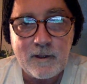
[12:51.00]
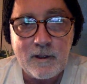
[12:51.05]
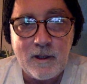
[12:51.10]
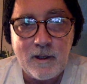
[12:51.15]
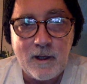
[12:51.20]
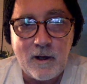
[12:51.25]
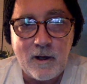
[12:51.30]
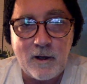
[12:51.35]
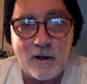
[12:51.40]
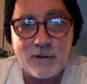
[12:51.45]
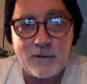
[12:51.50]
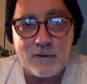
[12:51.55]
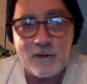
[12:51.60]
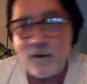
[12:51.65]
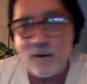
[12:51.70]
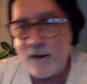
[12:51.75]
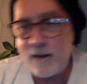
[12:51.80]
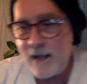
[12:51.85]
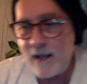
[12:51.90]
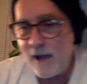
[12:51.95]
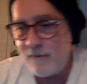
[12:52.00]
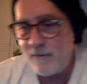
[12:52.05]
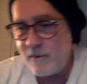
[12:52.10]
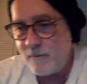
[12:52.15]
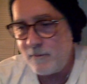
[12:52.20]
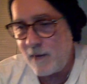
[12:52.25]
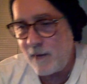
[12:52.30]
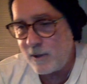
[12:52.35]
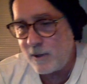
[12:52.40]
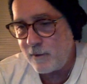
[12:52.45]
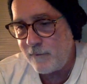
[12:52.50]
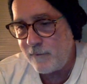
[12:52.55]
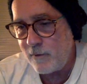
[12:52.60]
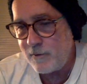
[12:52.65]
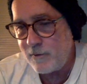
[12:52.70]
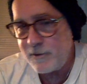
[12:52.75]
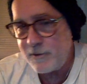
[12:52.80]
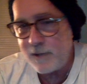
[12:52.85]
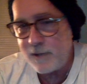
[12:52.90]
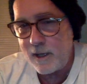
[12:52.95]
All right, so now I have the
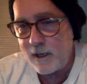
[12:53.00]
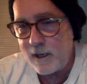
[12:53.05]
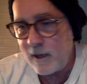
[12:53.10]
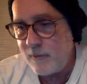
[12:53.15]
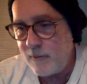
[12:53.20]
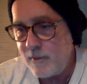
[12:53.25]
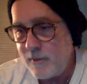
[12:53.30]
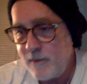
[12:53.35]
microphone set up.